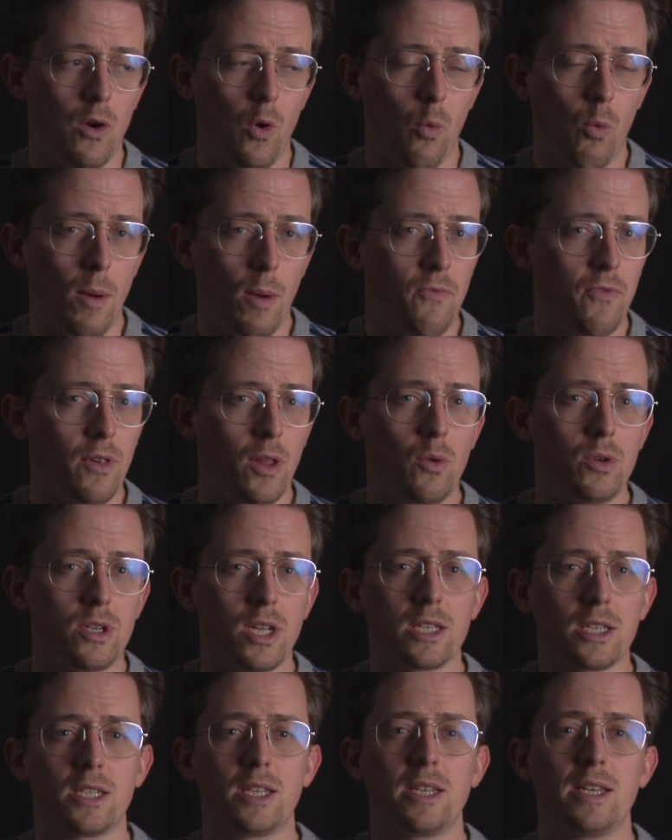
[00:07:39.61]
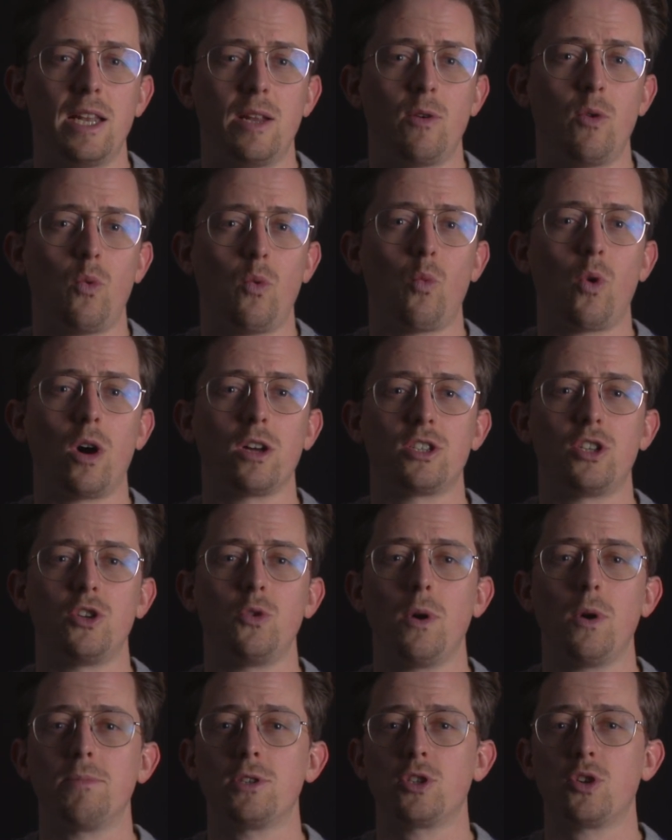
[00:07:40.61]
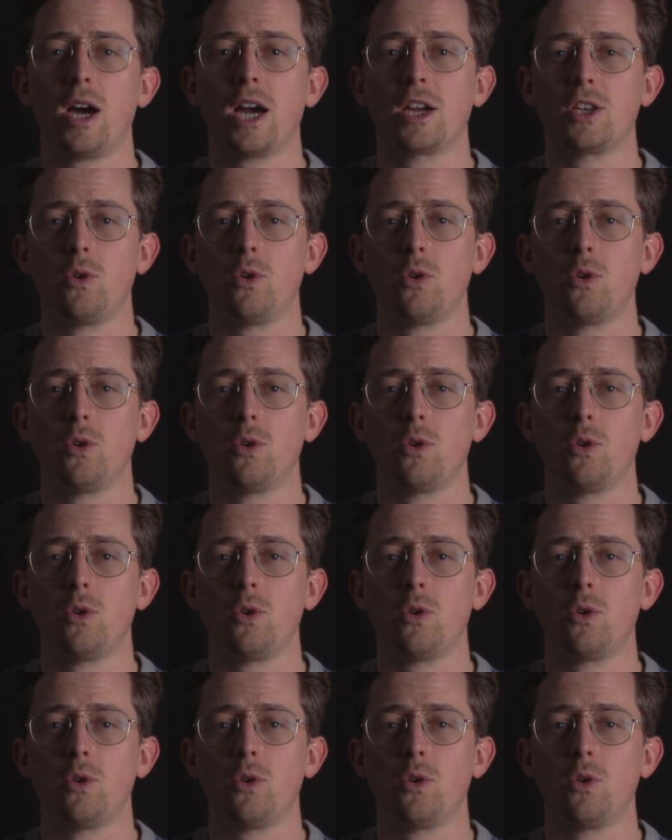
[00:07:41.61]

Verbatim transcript: Webflow doesn't want to abstract